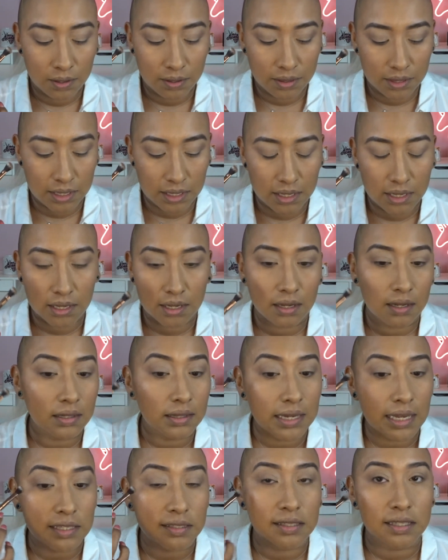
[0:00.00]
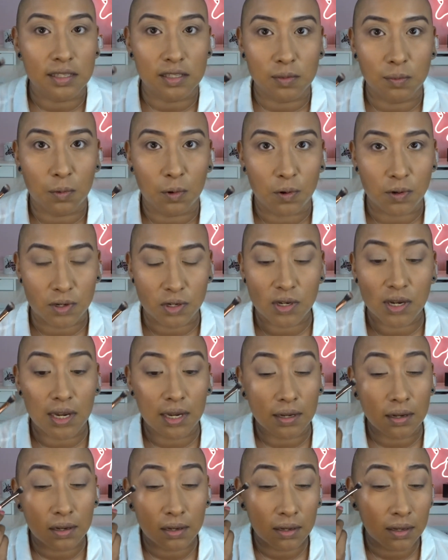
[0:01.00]
the Less is More
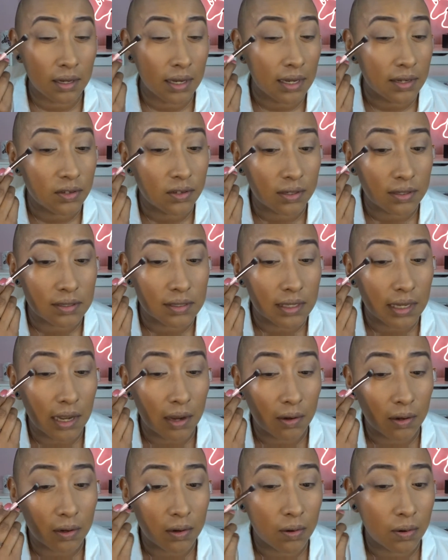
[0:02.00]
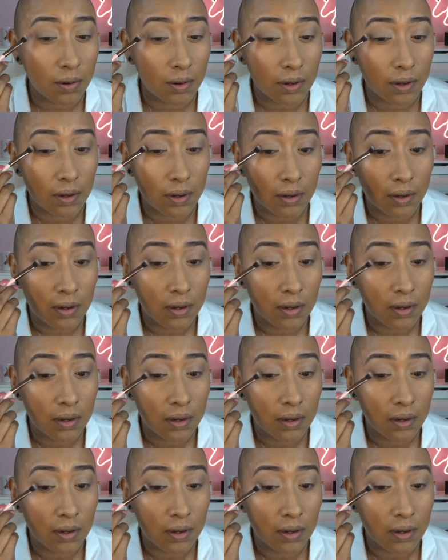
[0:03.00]
shade, and just outer corner,